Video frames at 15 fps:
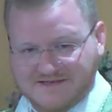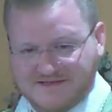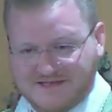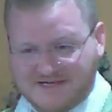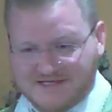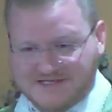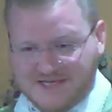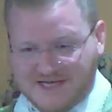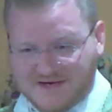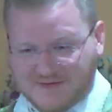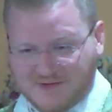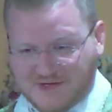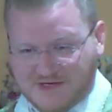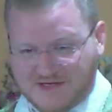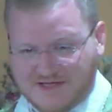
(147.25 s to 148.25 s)
than to say a
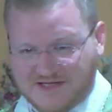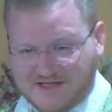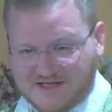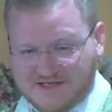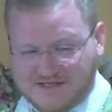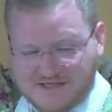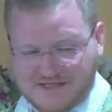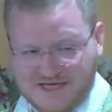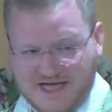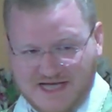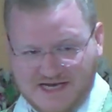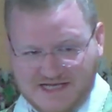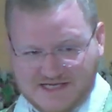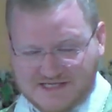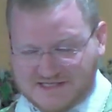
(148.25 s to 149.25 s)
word that
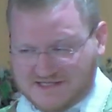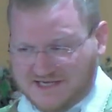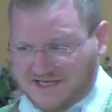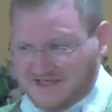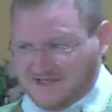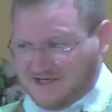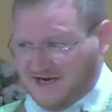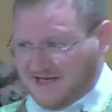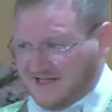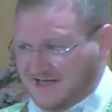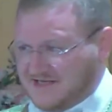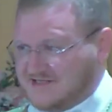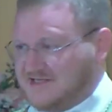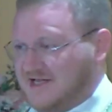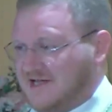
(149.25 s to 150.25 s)
society has said you're not
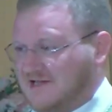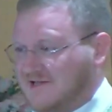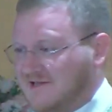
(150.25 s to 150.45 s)
allowed to say.